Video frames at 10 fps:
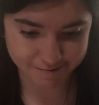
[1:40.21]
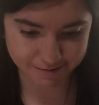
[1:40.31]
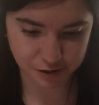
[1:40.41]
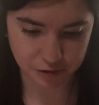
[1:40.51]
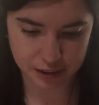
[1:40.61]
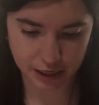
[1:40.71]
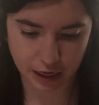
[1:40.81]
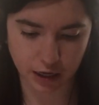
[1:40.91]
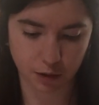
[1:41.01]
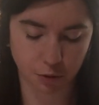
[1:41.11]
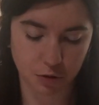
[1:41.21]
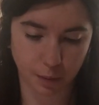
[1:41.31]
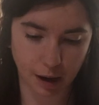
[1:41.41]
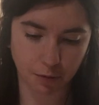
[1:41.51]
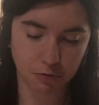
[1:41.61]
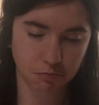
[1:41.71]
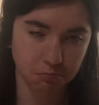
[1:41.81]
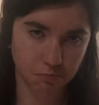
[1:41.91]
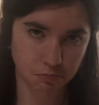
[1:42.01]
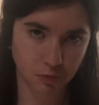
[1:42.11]
So we say God wrote the Bible.
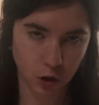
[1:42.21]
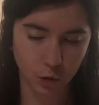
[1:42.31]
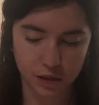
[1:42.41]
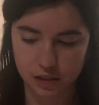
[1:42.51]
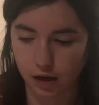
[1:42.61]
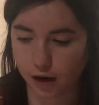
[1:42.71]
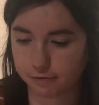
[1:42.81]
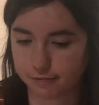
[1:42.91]
Who is God?